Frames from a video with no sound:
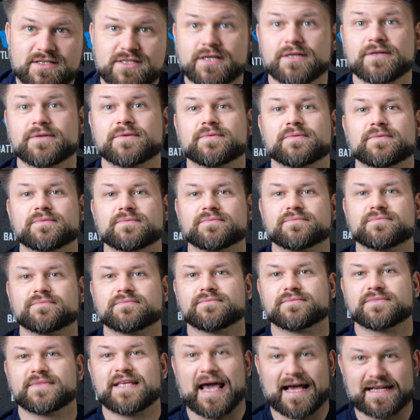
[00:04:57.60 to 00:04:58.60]
So
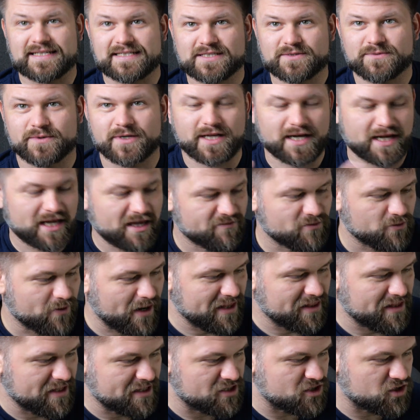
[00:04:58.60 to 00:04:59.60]
Yes, we're gonna give
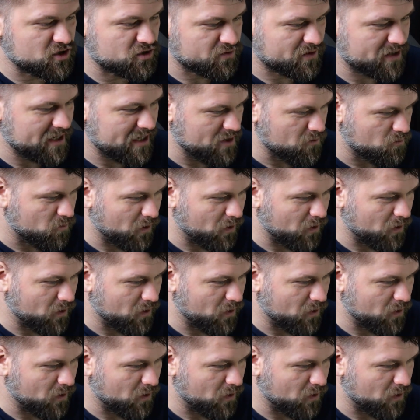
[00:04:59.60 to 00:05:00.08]
away these three.